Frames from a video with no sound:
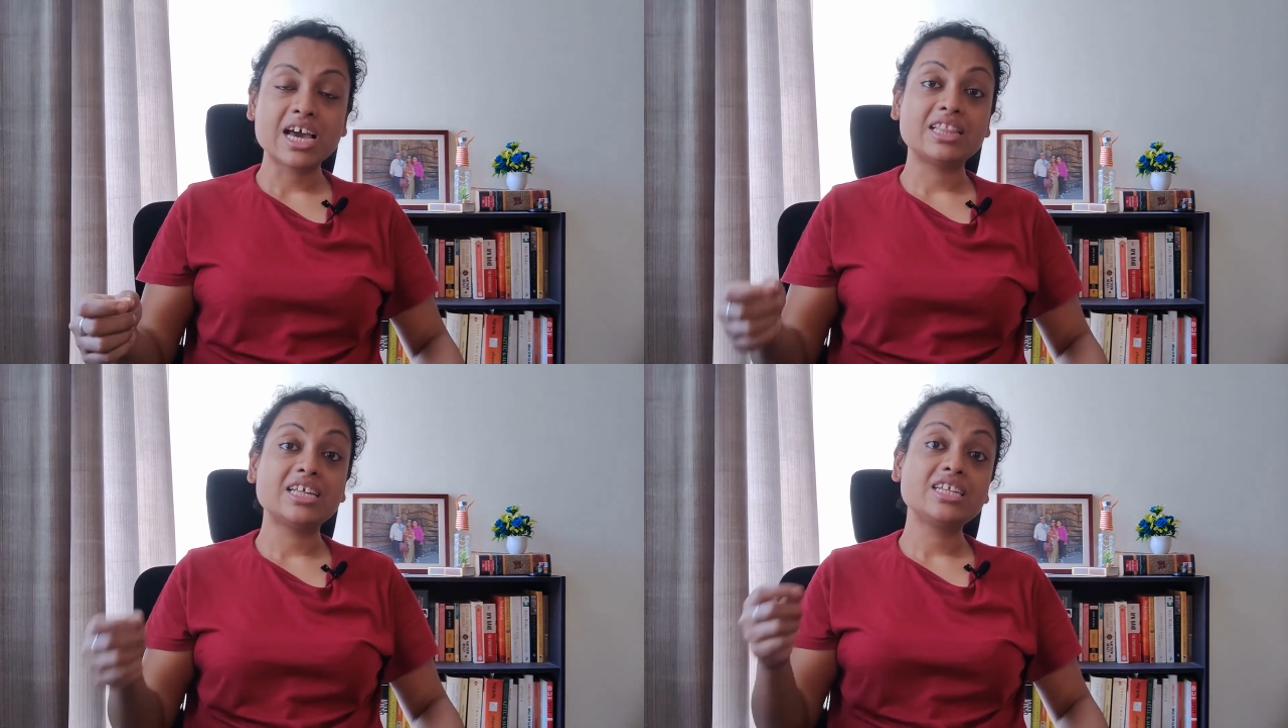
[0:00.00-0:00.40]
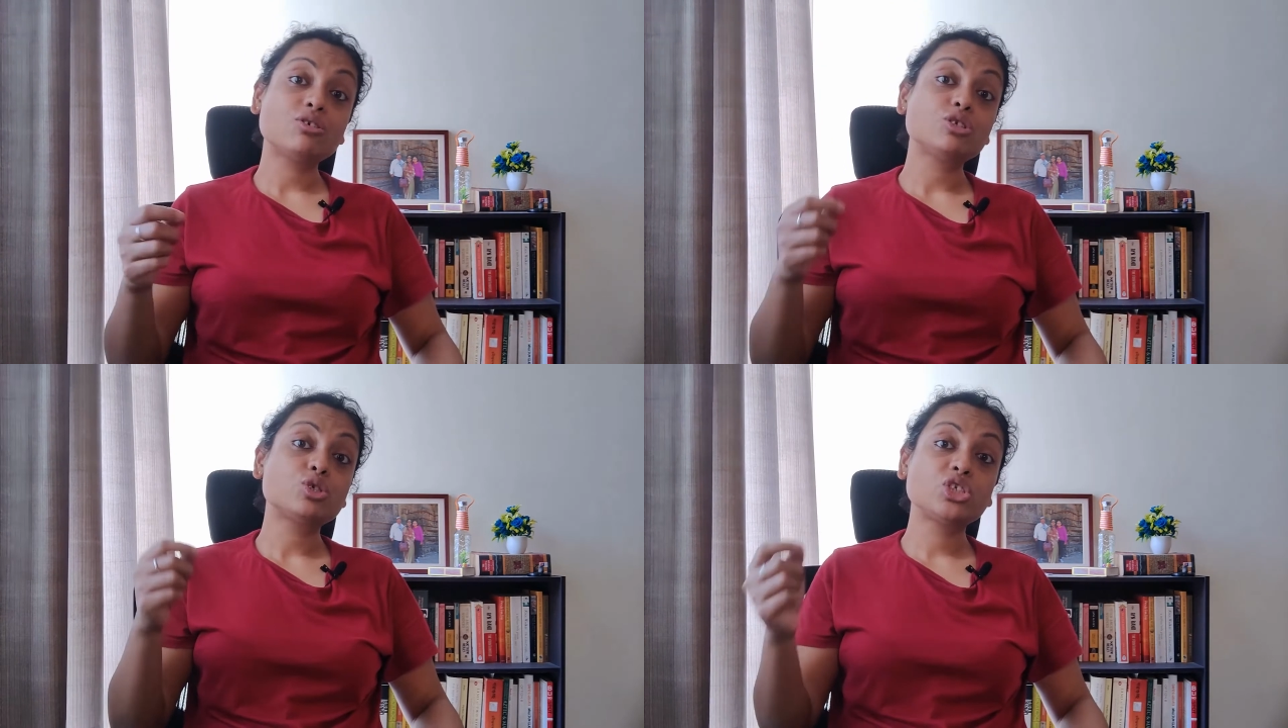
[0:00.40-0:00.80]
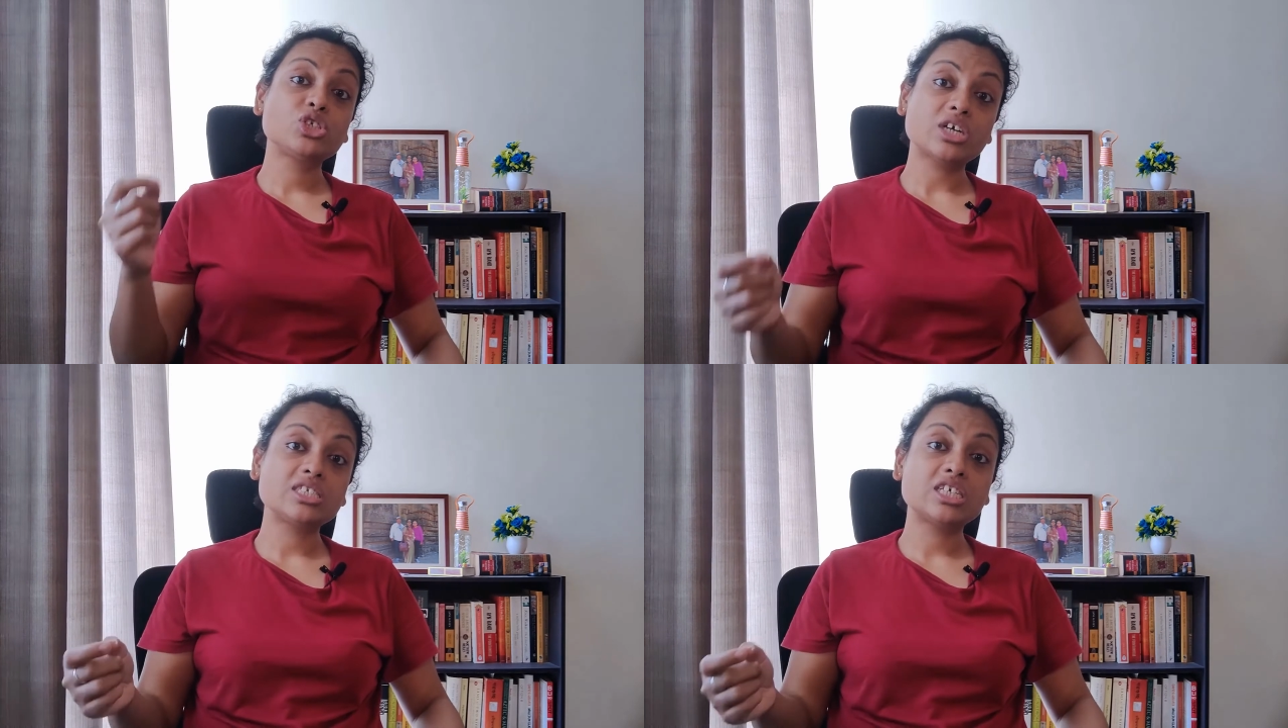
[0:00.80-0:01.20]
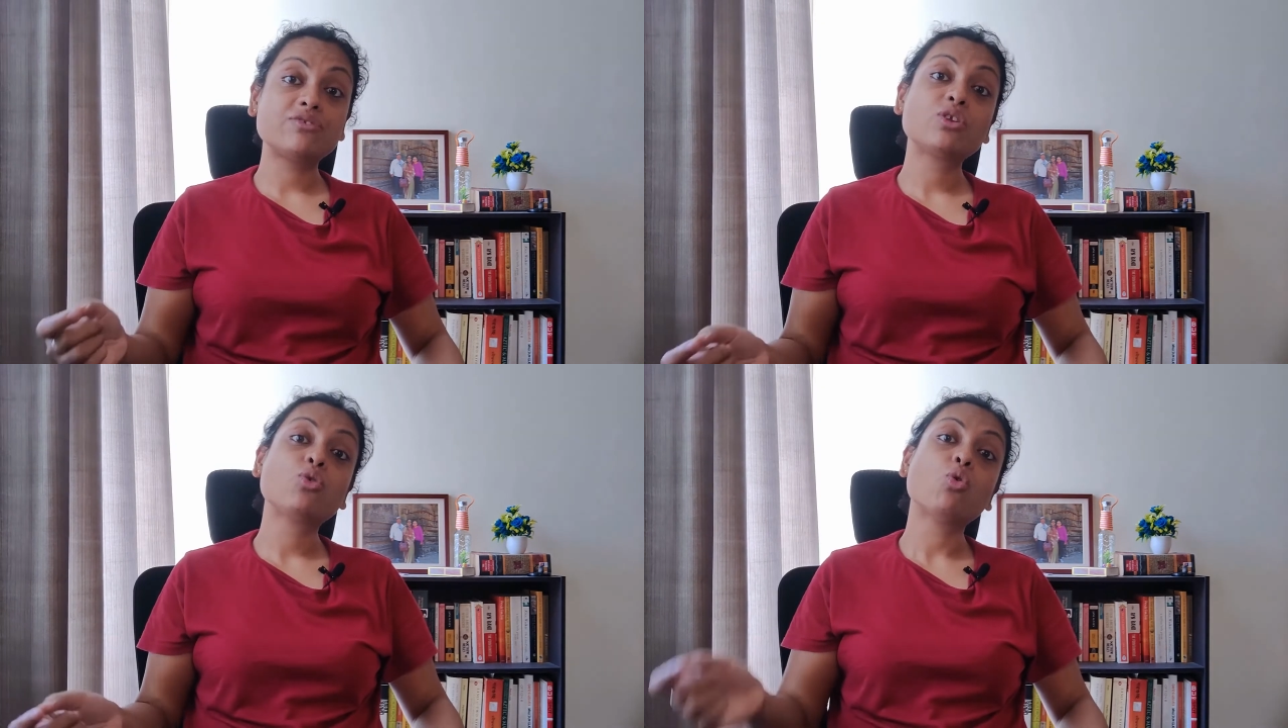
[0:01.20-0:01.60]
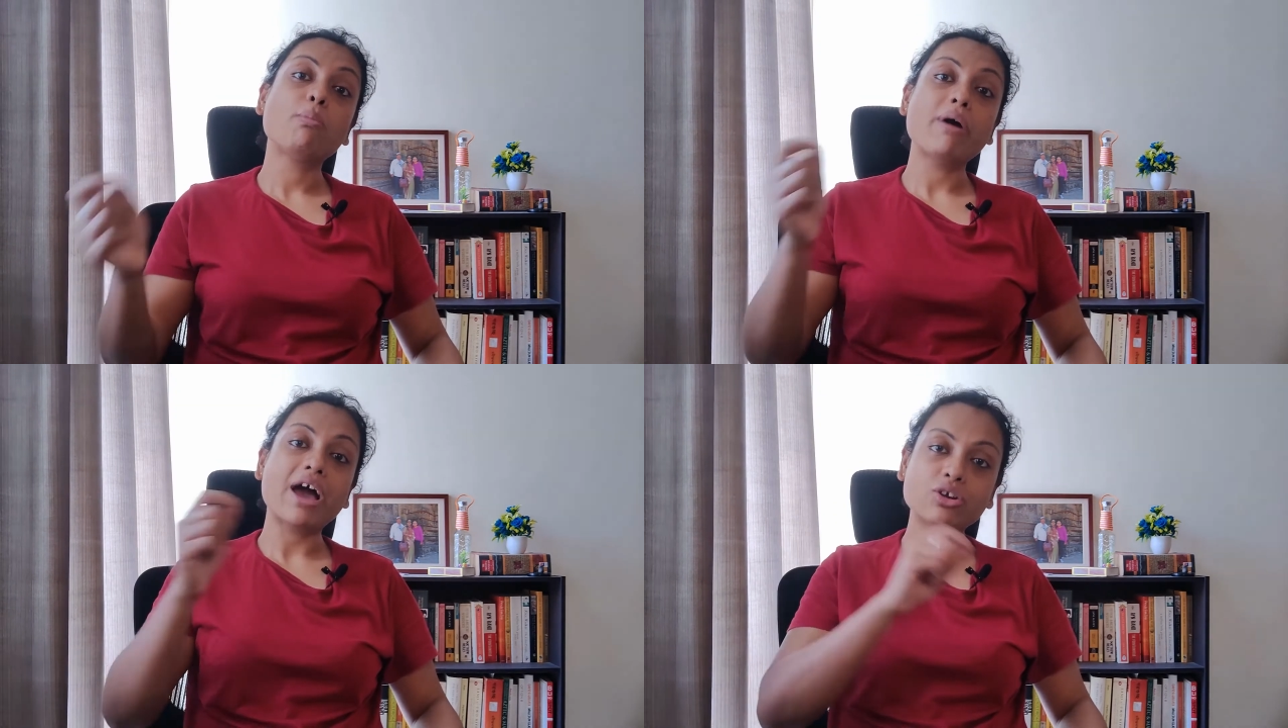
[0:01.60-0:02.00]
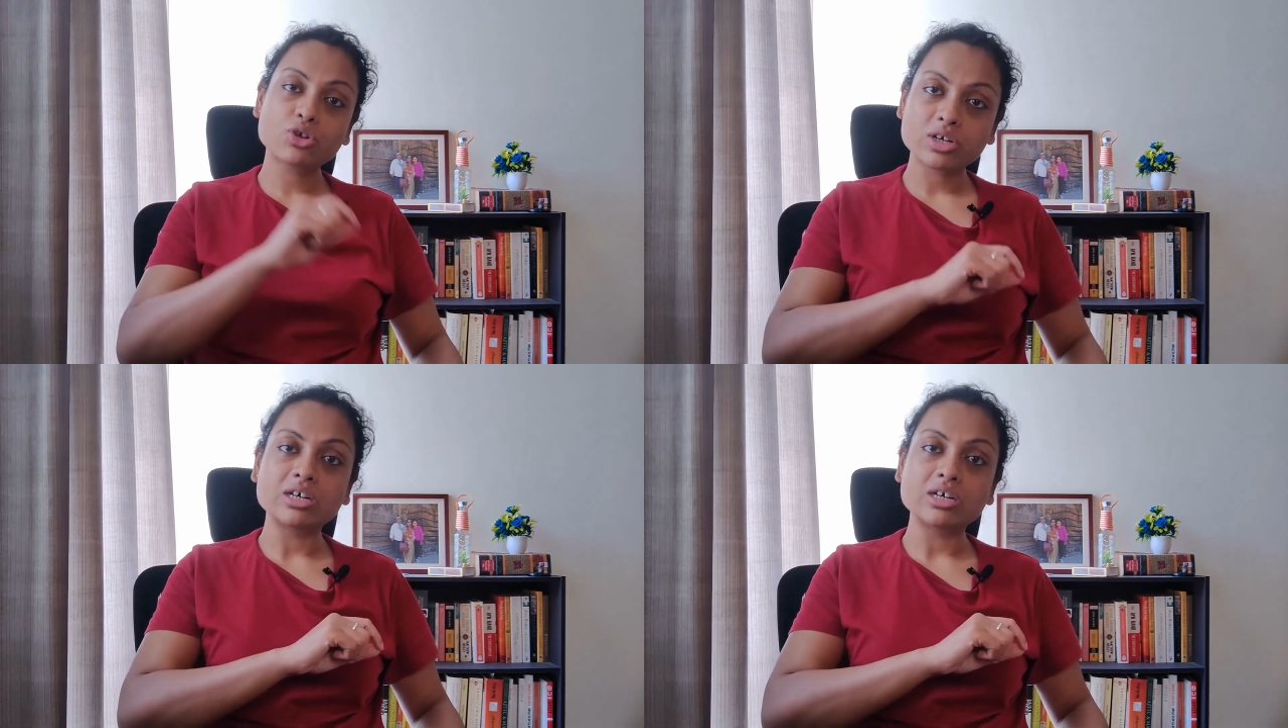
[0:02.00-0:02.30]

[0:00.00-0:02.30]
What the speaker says: and there is also a chance that you will go back to your